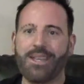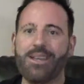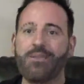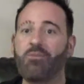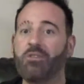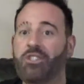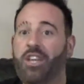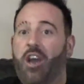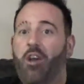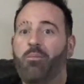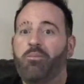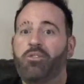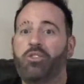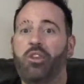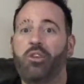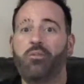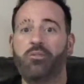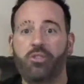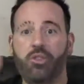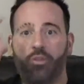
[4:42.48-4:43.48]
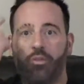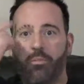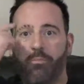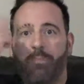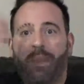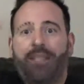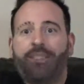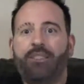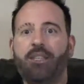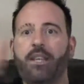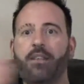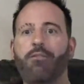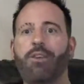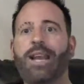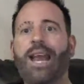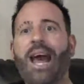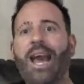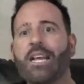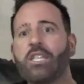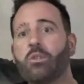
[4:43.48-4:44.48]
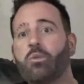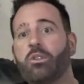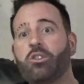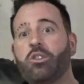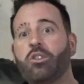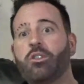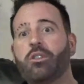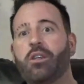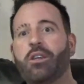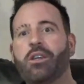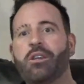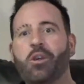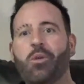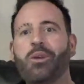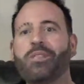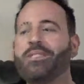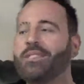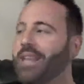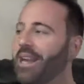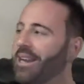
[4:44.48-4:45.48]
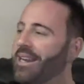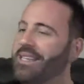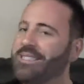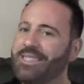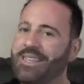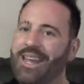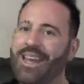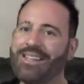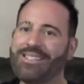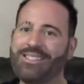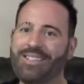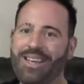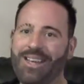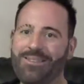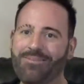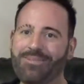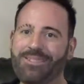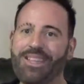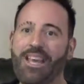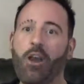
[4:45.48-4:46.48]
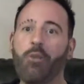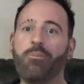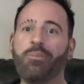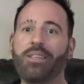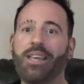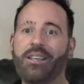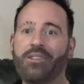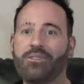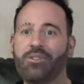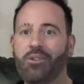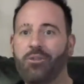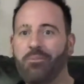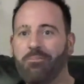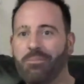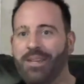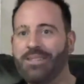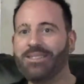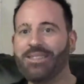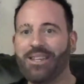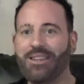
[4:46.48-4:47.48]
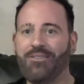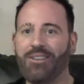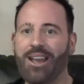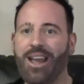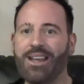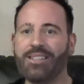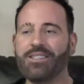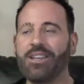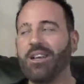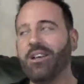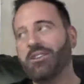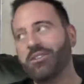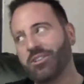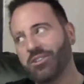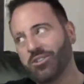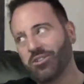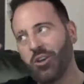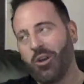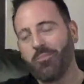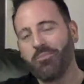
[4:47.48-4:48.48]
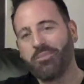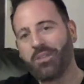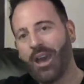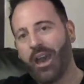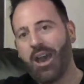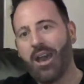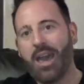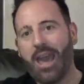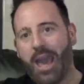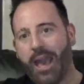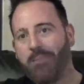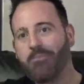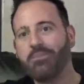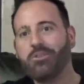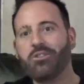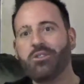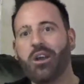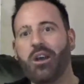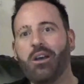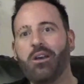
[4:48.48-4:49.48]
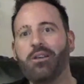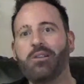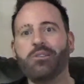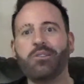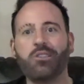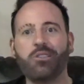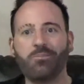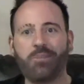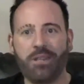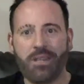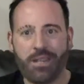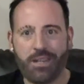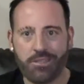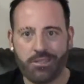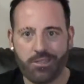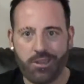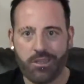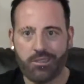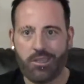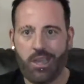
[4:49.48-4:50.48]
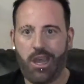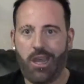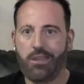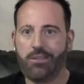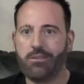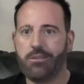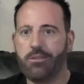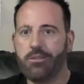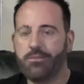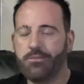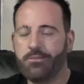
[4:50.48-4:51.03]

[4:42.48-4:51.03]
which helps you to mentally relax, which coincidentally is the next step to help to get you mentally relaxed to stop that hamster spinning inside your head.